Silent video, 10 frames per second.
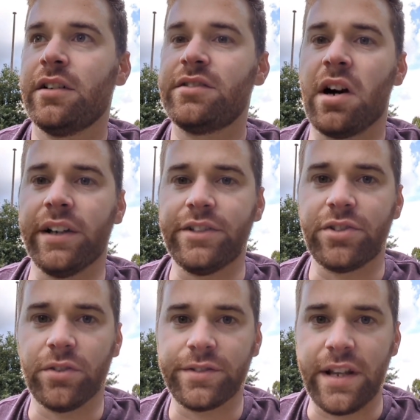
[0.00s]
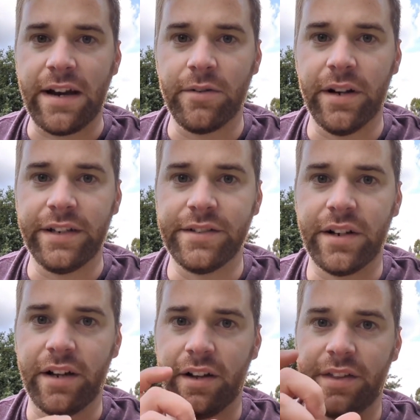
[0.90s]
tight shots out, and
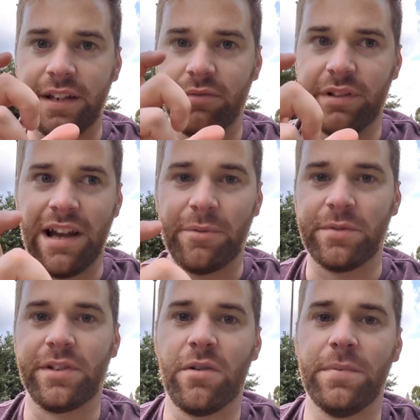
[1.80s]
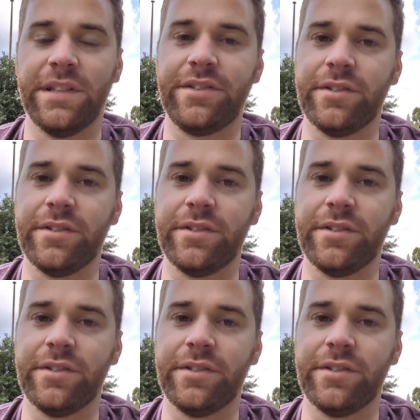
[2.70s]
I think it really helps with the composition